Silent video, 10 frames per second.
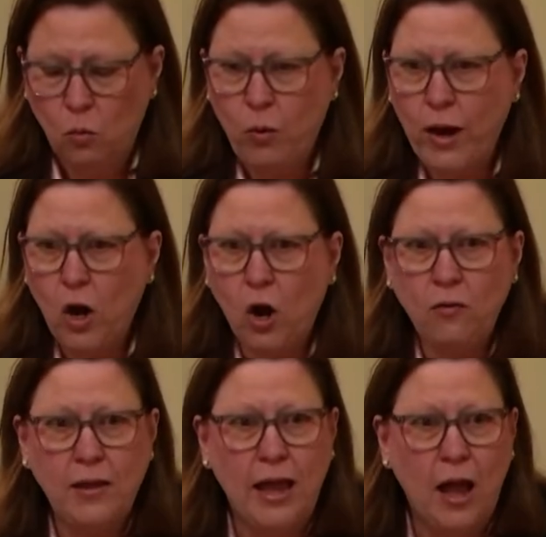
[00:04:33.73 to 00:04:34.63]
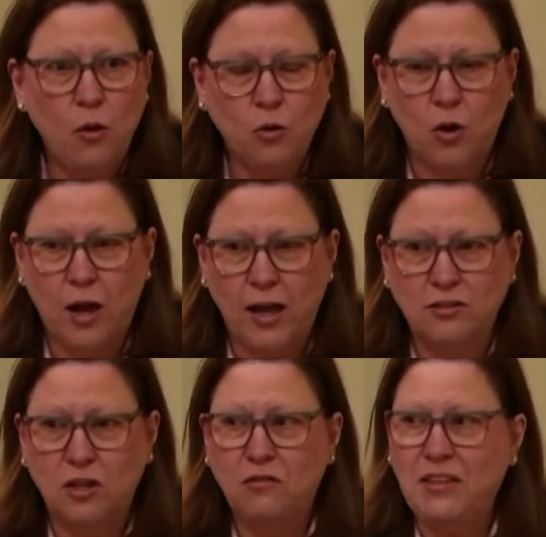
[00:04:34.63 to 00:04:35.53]
where are the
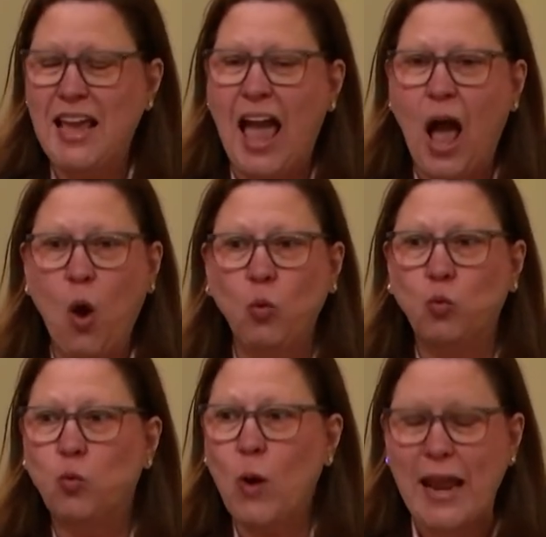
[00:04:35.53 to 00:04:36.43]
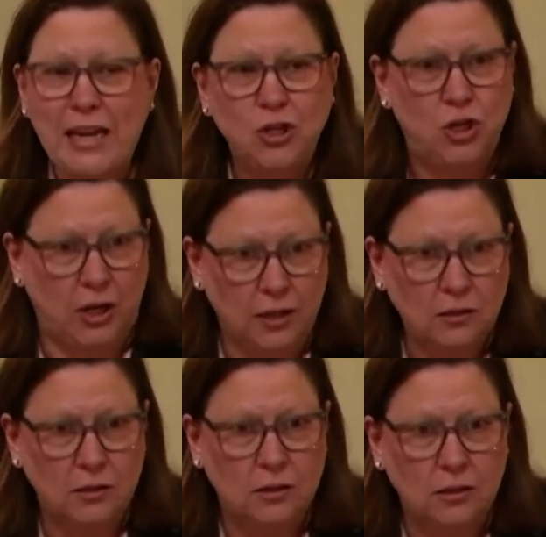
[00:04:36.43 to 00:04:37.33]
outcries of the
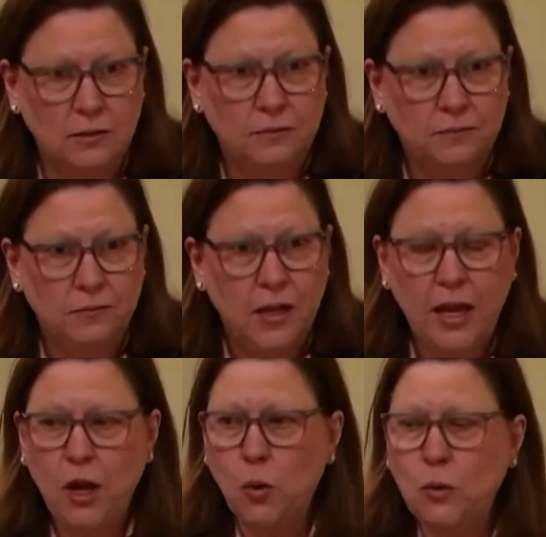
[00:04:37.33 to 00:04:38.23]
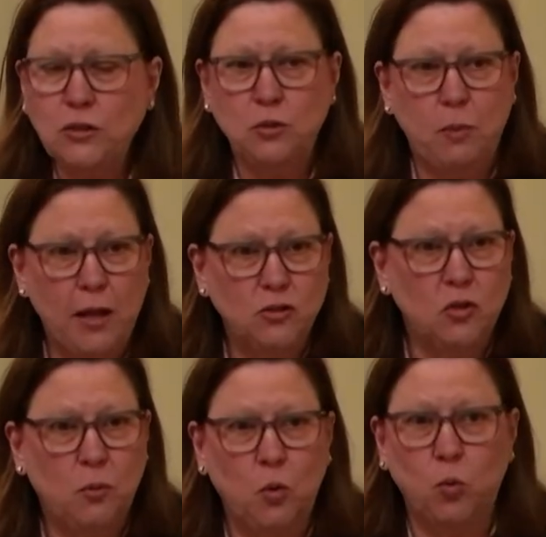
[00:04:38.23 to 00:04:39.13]
outrageous,
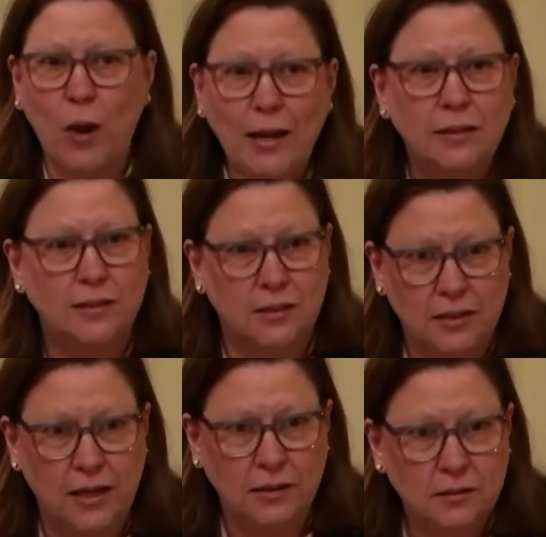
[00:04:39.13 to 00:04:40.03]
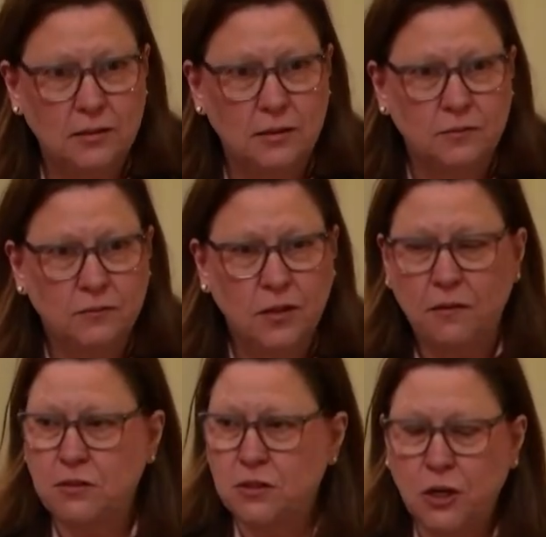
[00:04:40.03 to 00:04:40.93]
irresponsible recklessness
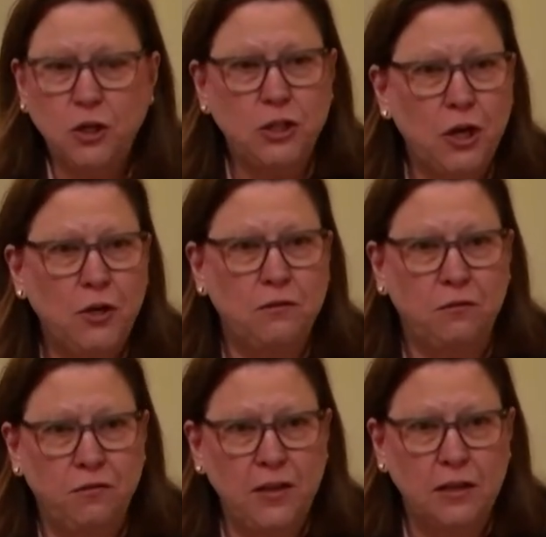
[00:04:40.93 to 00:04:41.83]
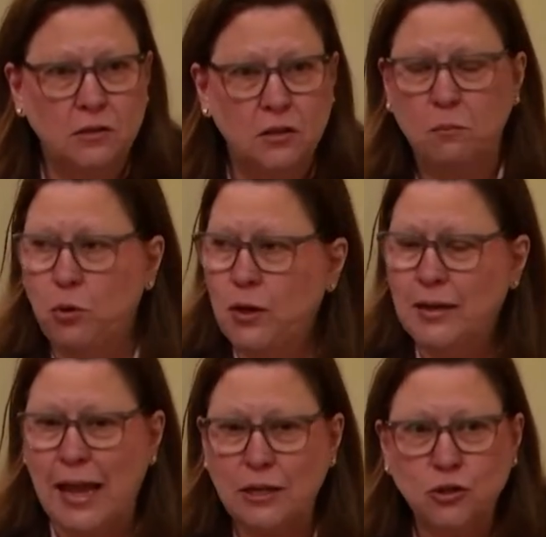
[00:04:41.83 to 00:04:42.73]
of the Secretary of Defense of
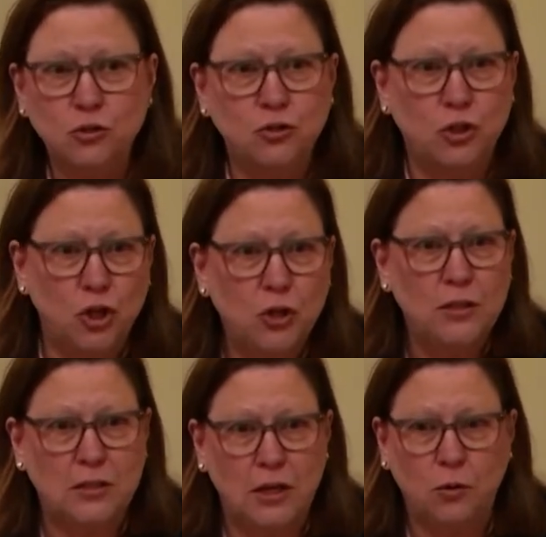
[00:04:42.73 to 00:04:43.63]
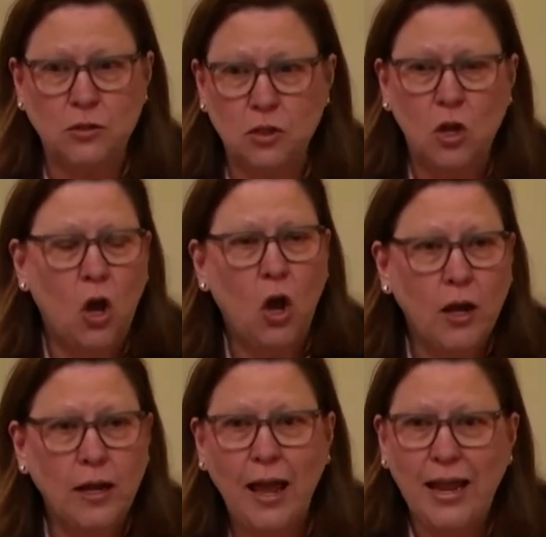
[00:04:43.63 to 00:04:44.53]
putting national security secrets
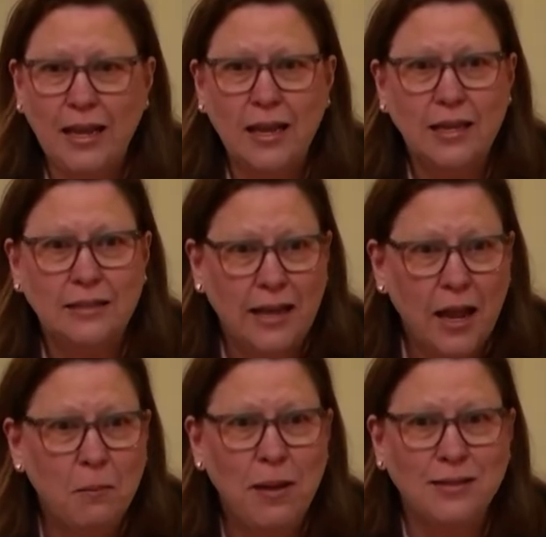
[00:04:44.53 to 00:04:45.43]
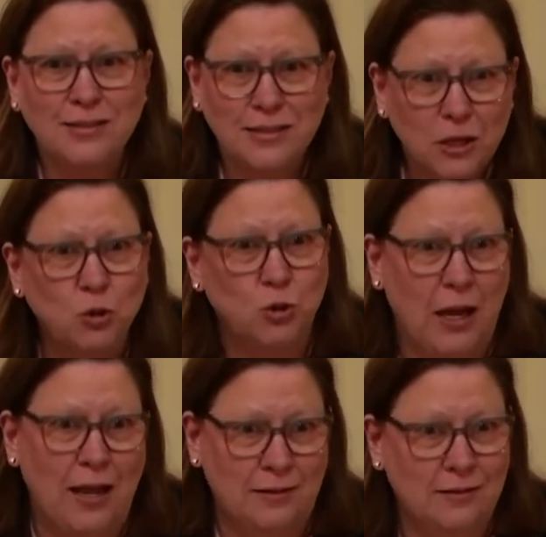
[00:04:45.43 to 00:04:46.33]
on a damn signal
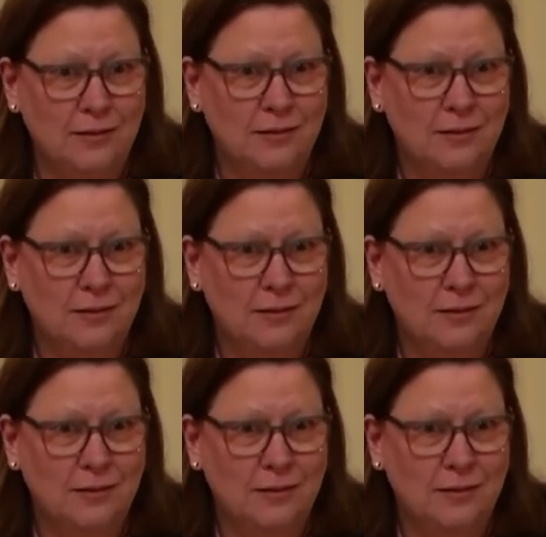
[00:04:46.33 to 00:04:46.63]
chat?